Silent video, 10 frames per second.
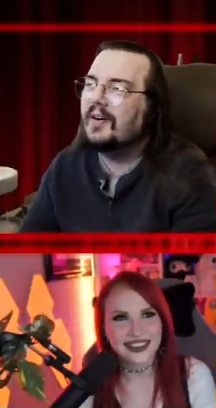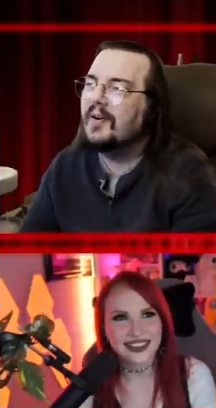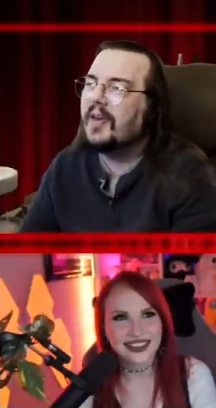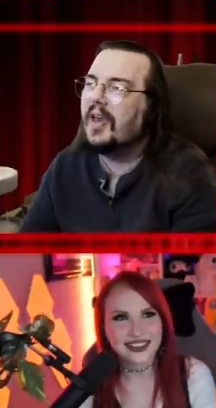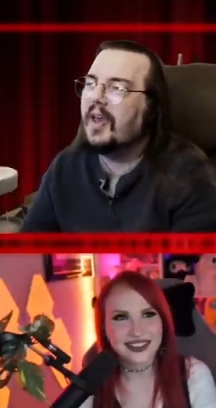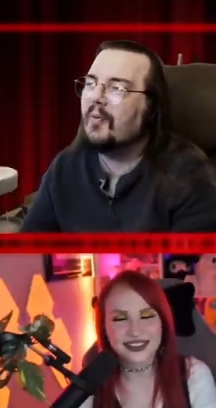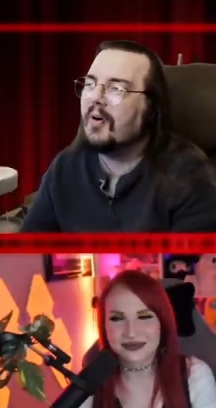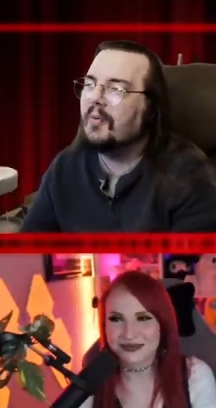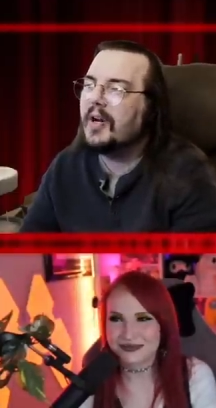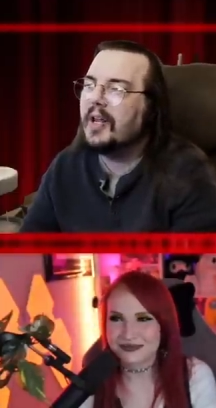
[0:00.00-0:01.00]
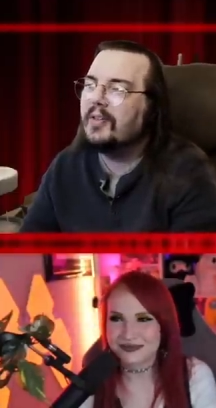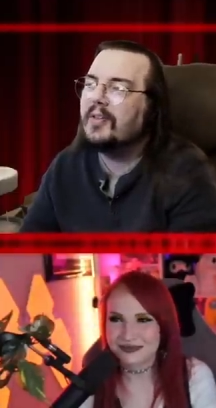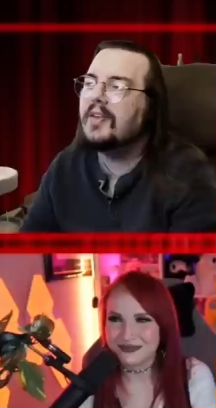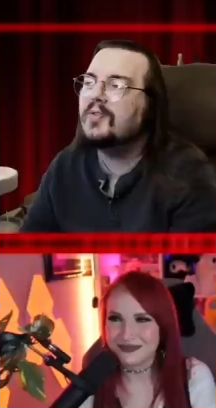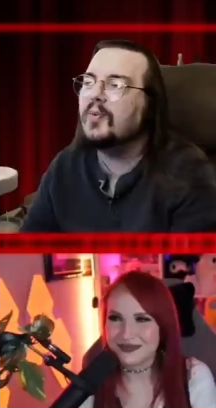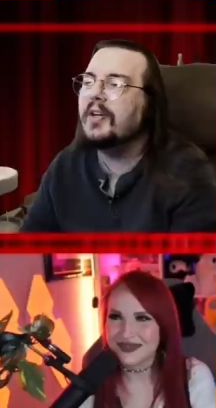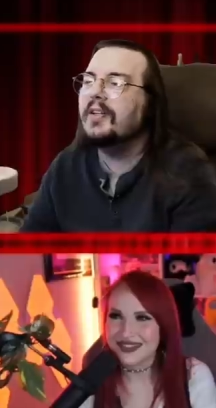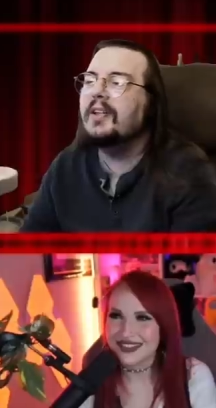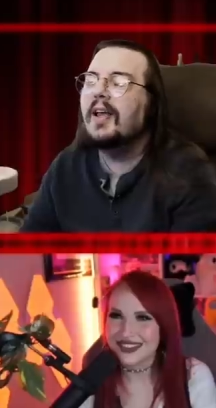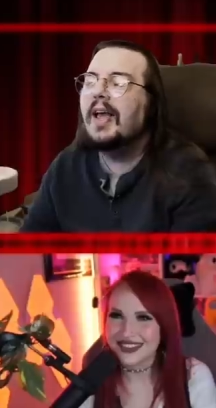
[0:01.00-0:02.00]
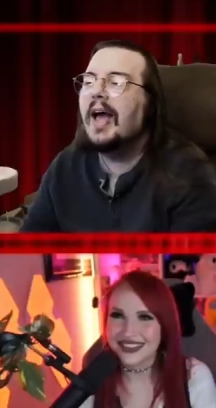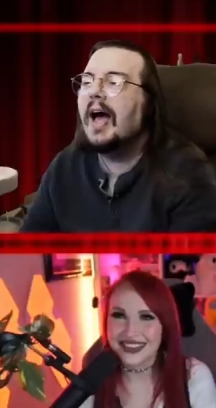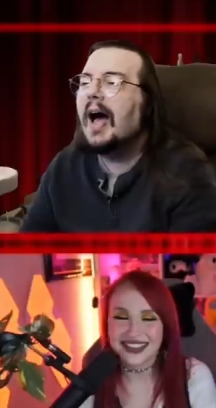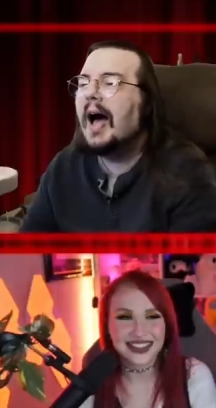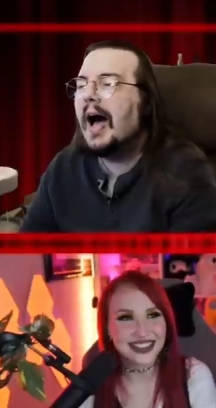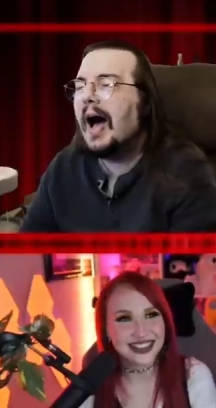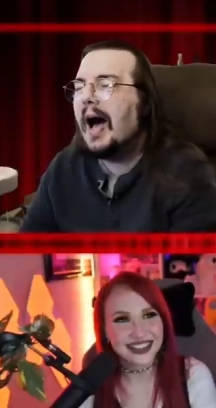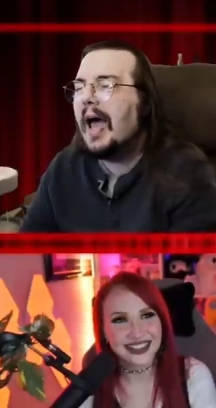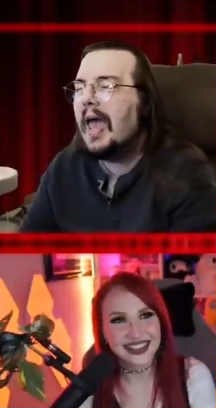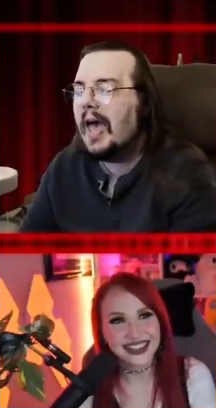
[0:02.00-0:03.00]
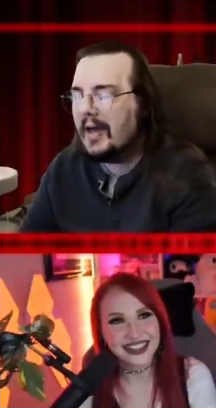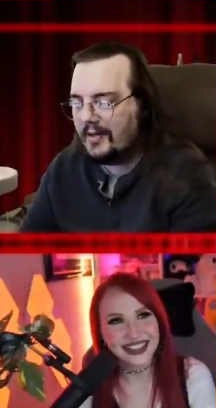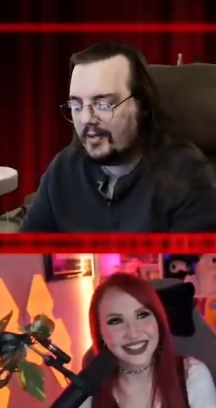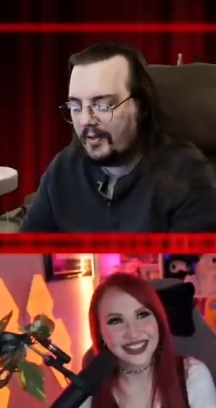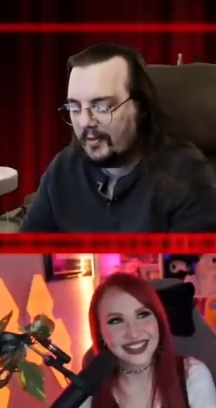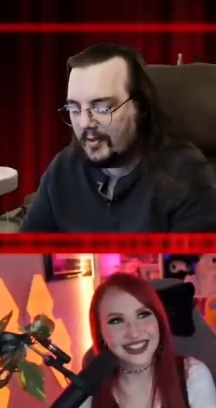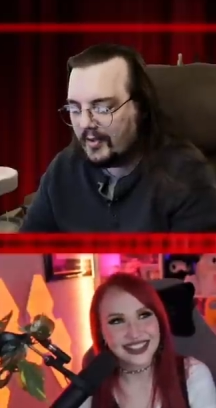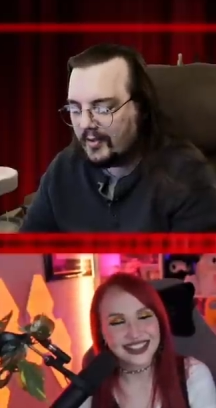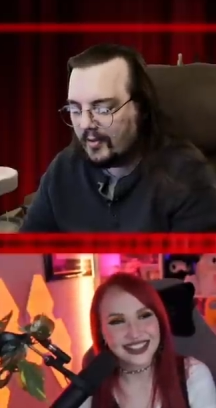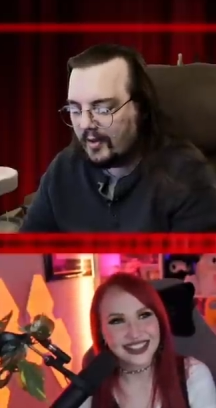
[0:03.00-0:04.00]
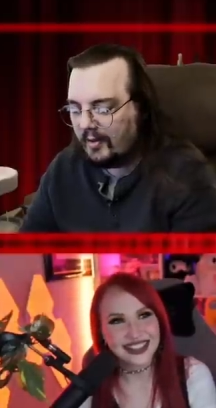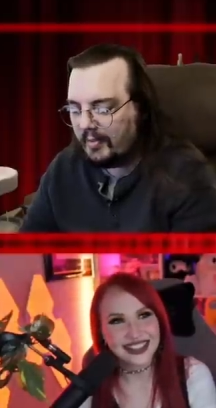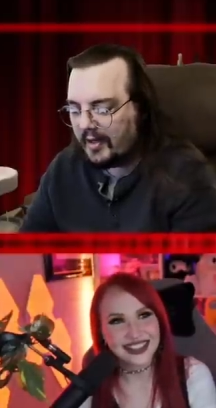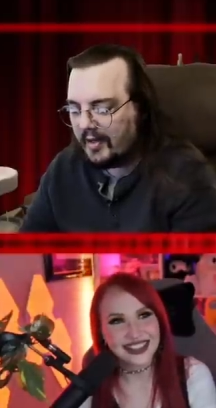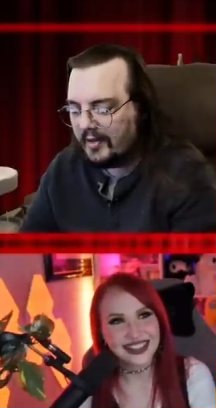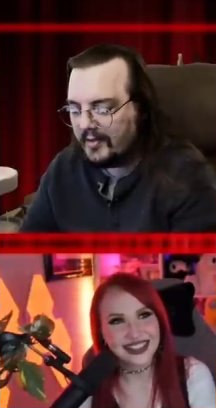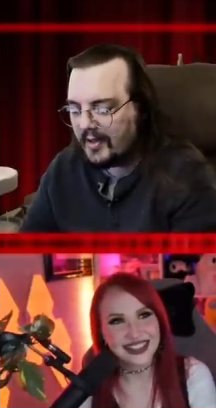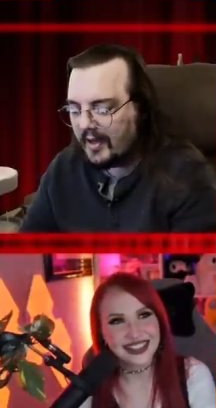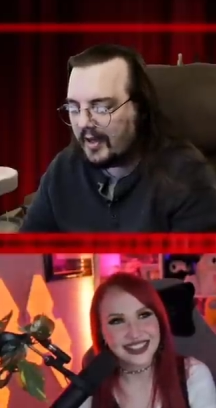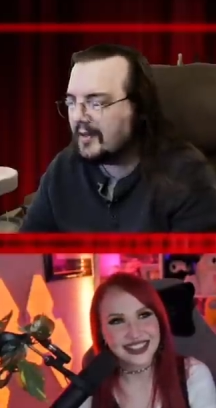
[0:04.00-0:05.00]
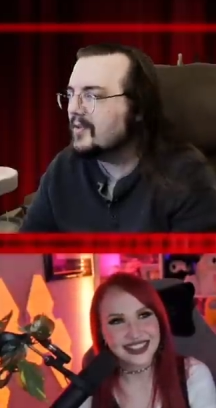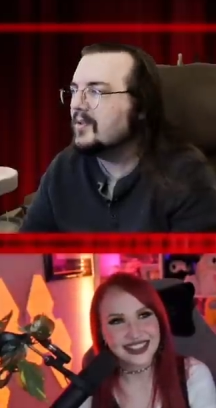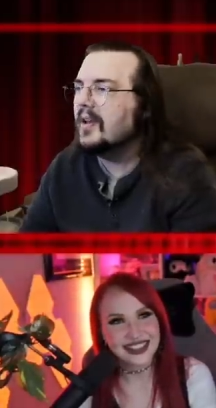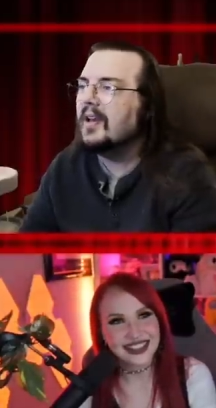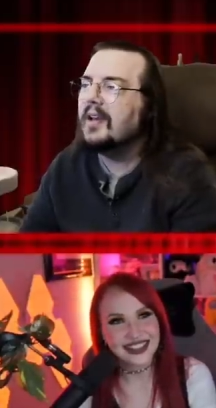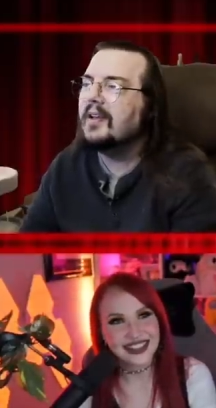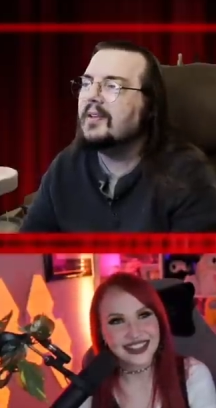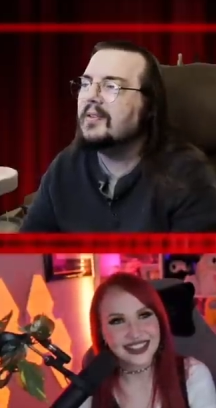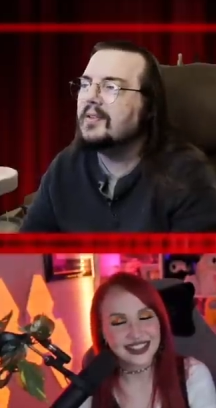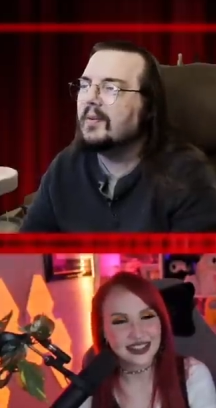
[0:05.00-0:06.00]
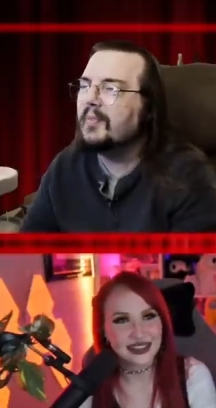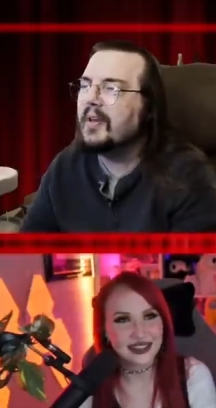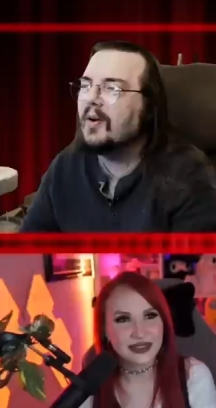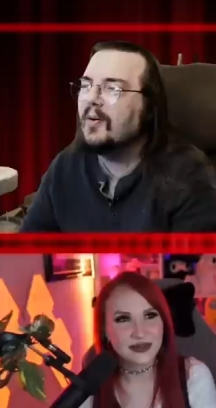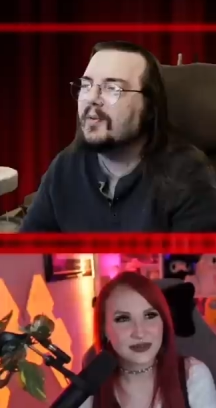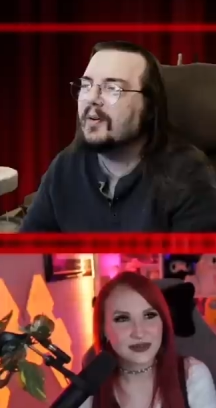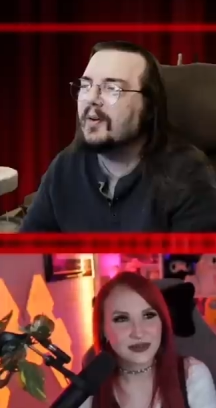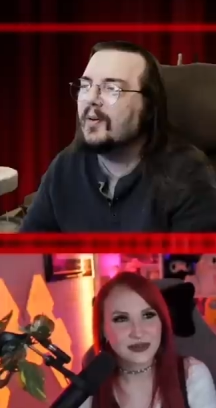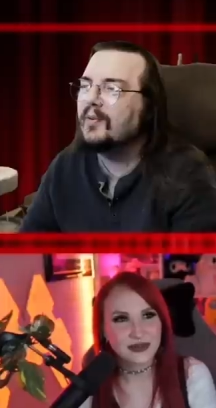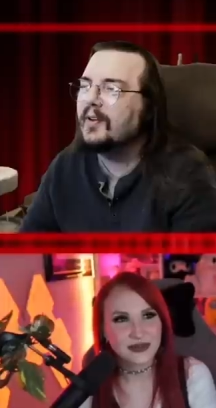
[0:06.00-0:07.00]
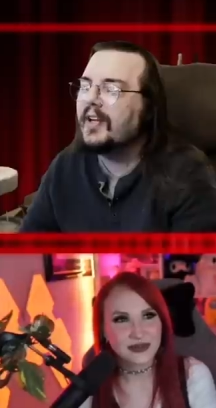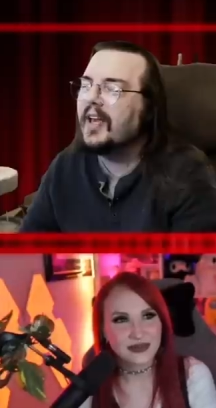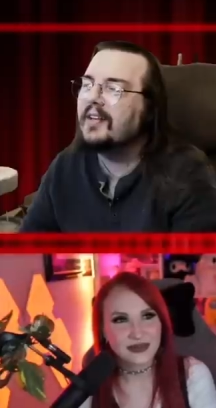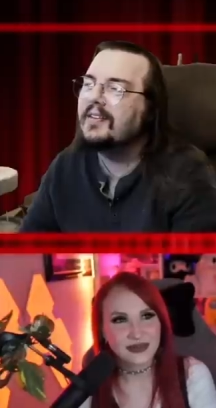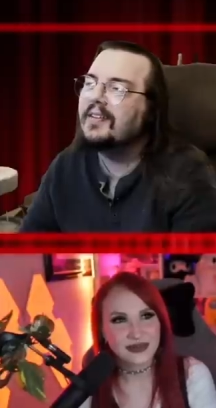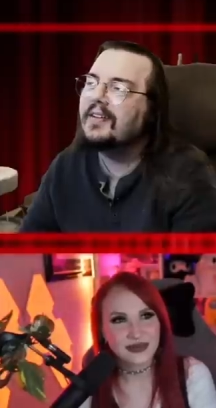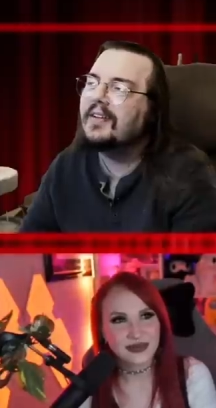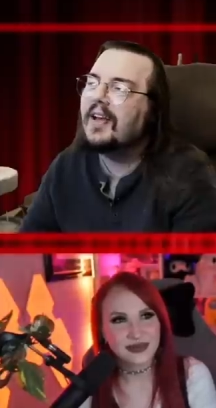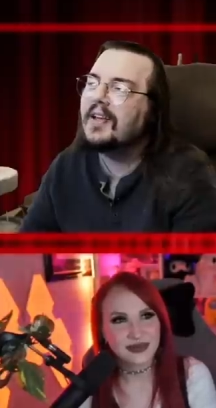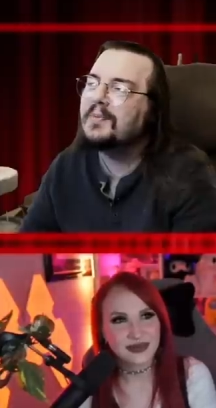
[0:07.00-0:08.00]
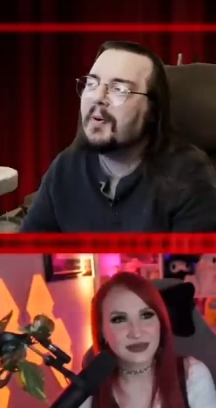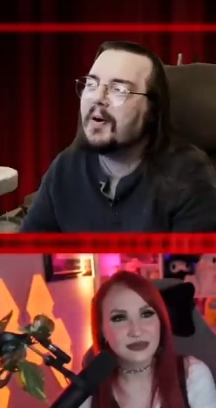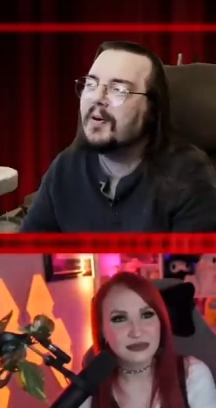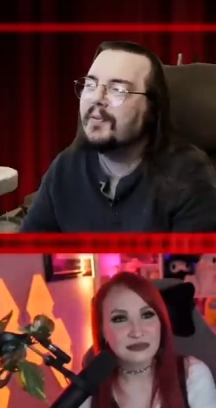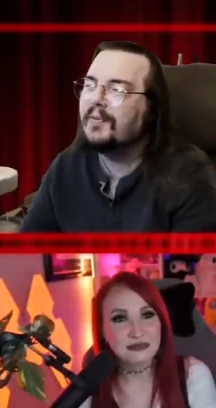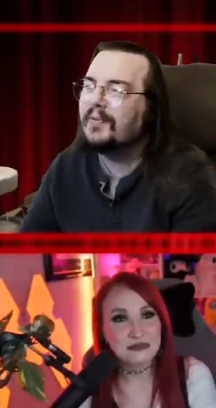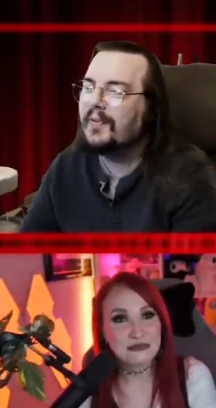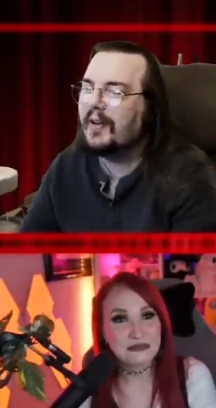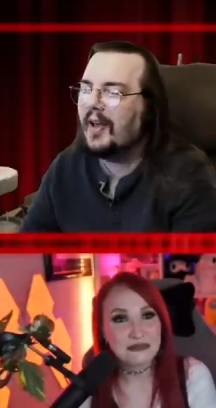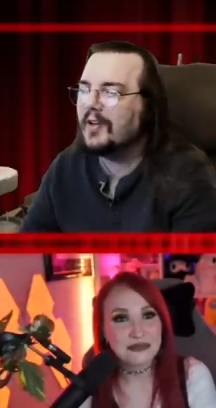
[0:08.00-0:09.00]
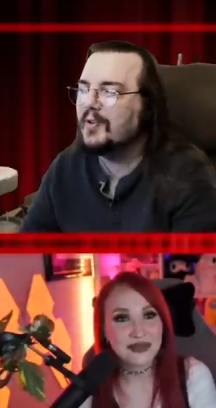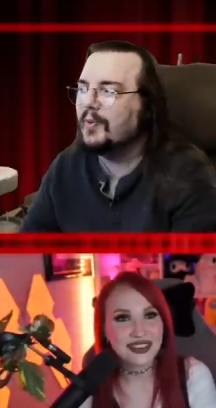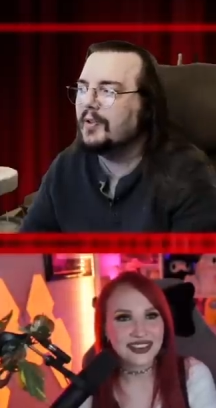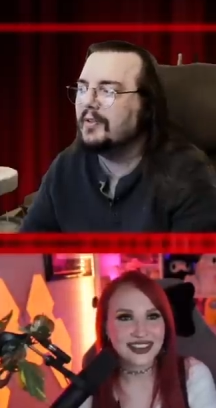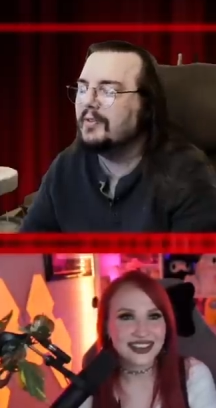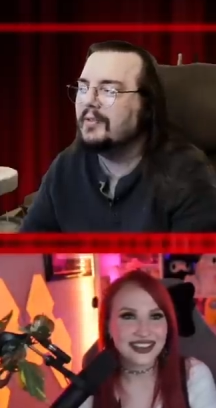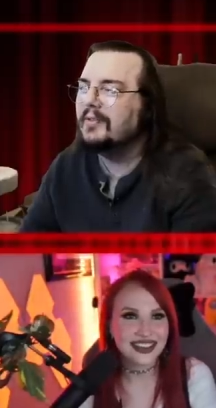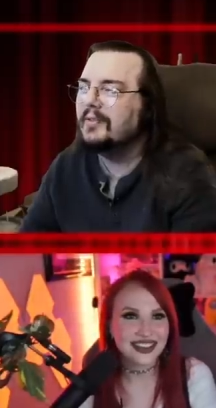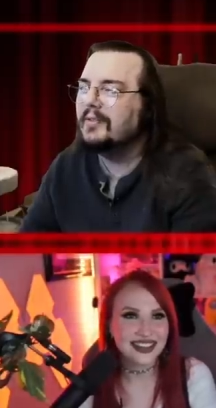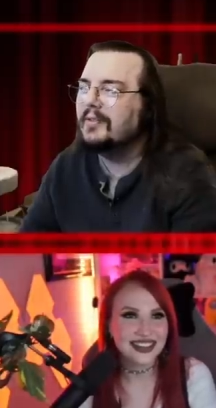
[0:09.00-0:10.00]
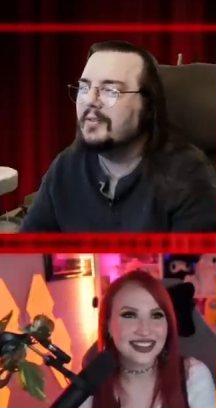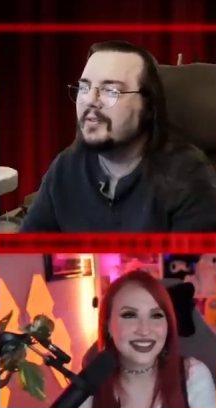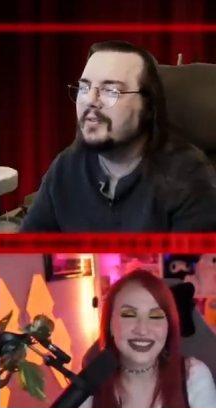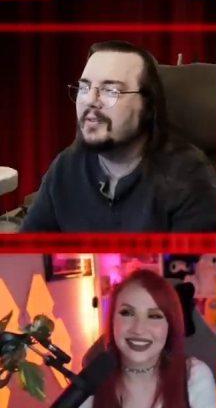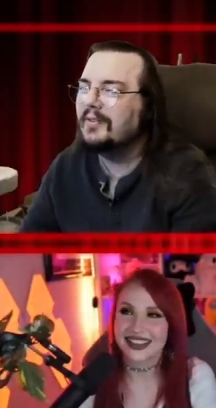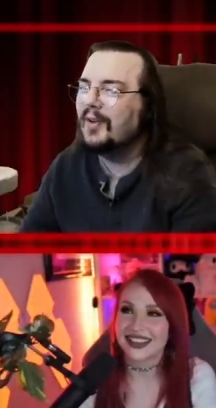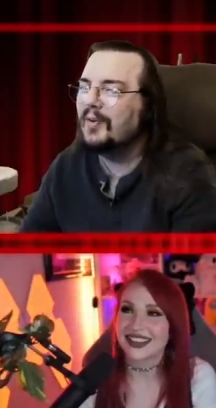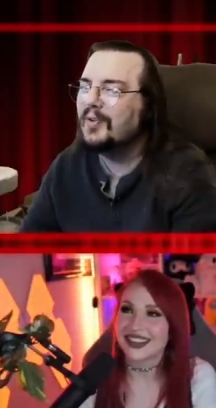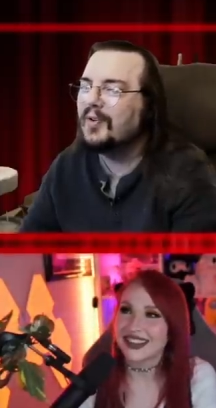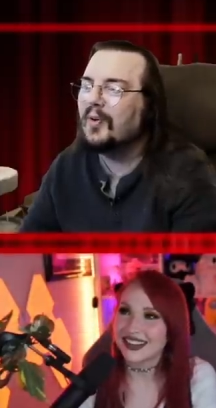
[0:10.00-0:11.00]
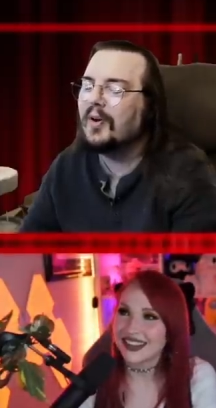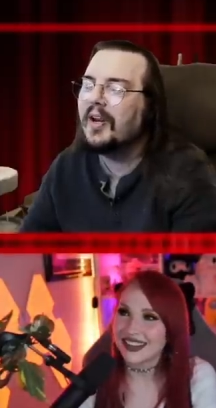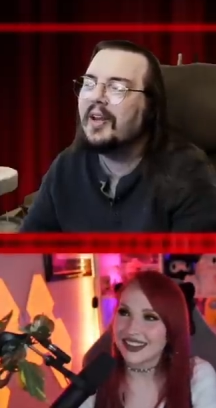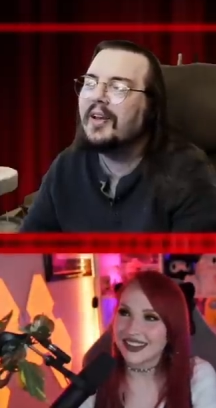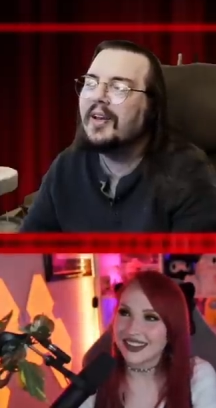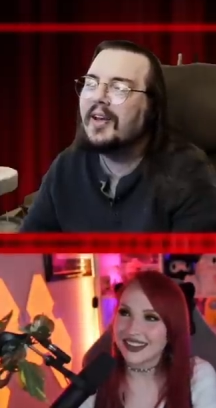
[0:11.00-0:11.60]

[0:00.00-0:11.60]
Speaker 1: Okay, we're getting this one. I had to do this story because I get to say something over and over again as part of an actual news story,